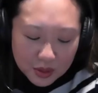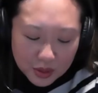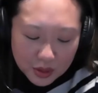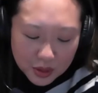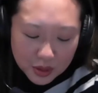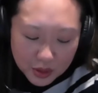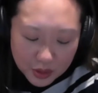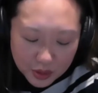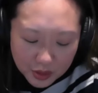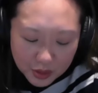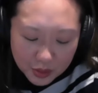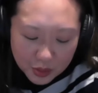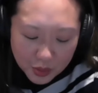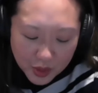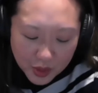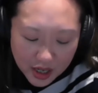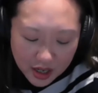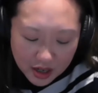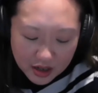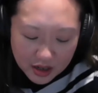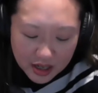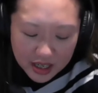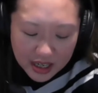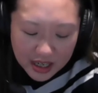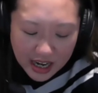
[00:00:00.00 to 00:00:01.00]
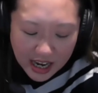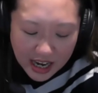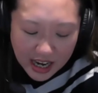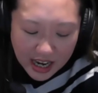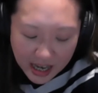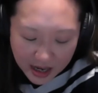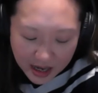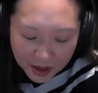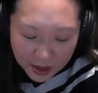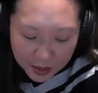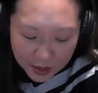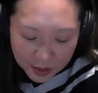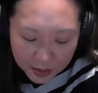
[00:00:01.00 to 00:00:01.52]
who, where, and
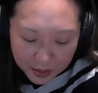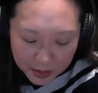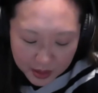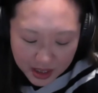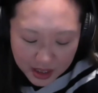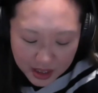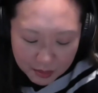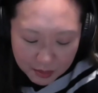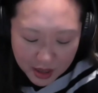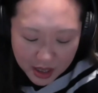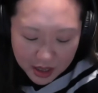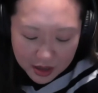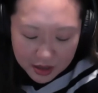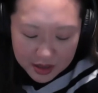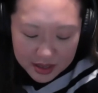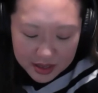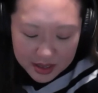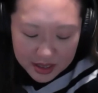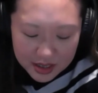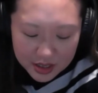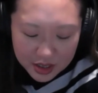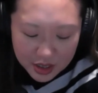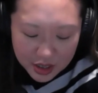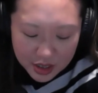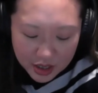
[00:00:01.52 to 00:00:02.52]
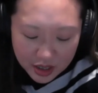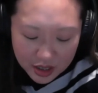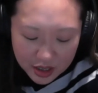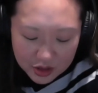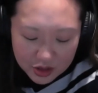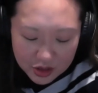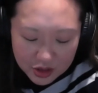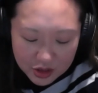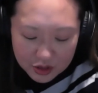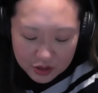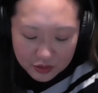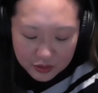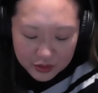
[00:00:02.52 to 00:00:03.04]
how can parents turn
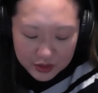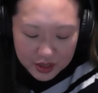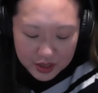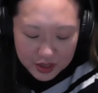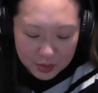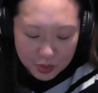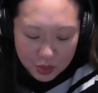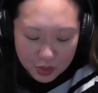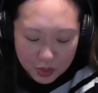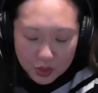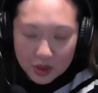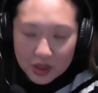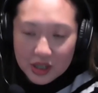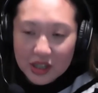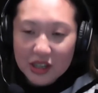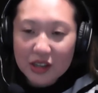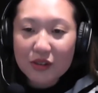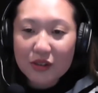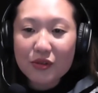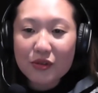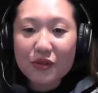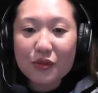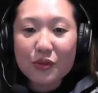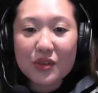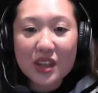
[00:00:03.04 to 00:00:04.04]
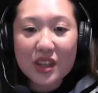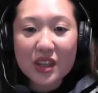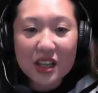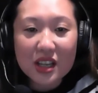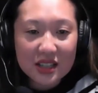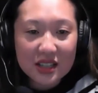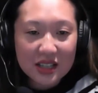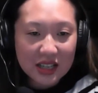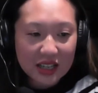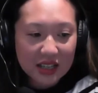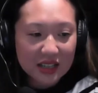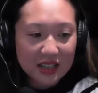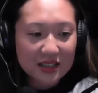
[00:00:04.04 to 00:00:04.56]
to for support if their
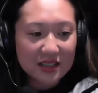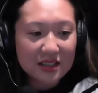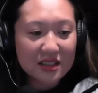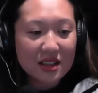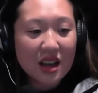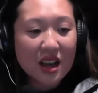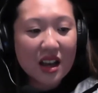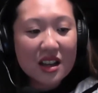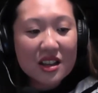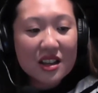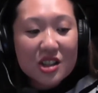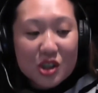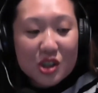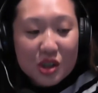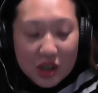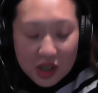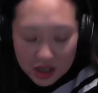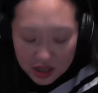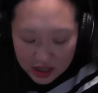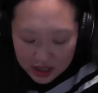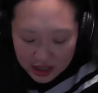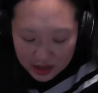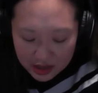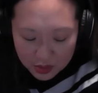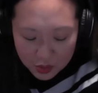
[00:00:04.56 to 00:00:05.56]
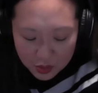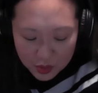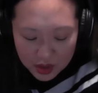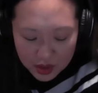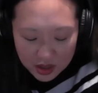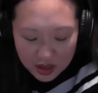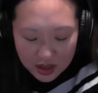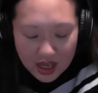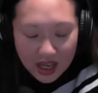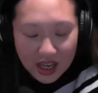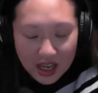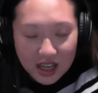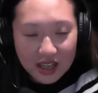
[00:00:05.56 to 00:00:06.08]
teens are struggling
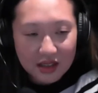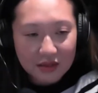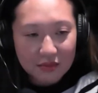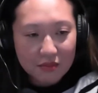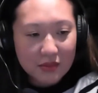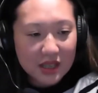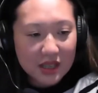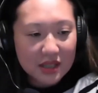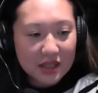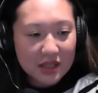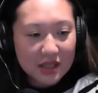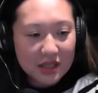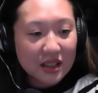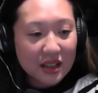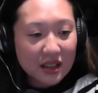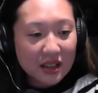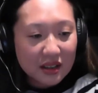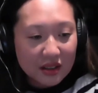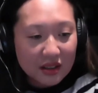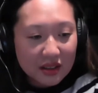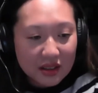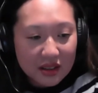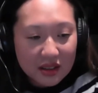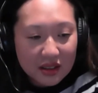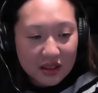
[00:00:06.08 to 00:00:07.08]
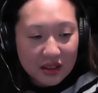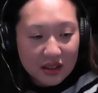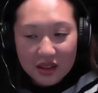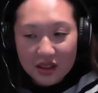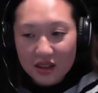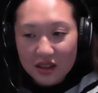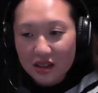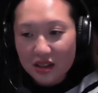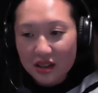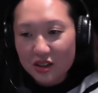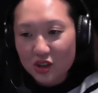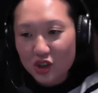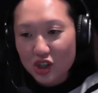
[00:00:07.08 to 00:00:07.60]
with a mental health
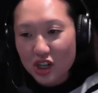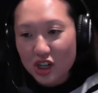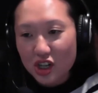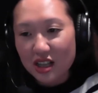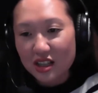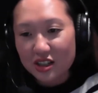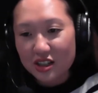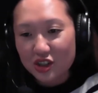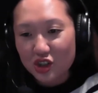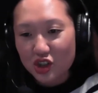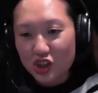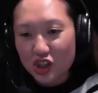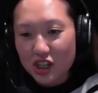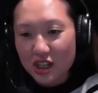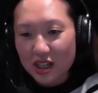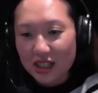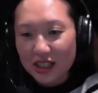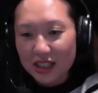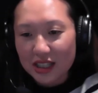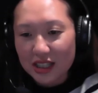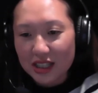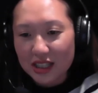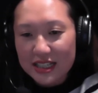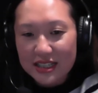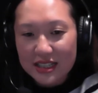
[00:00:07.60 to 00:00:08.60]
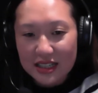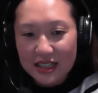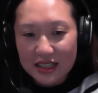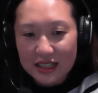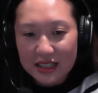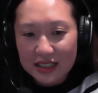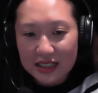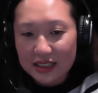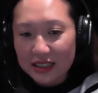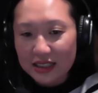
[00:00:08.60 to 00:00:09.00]
challenge? Eliza,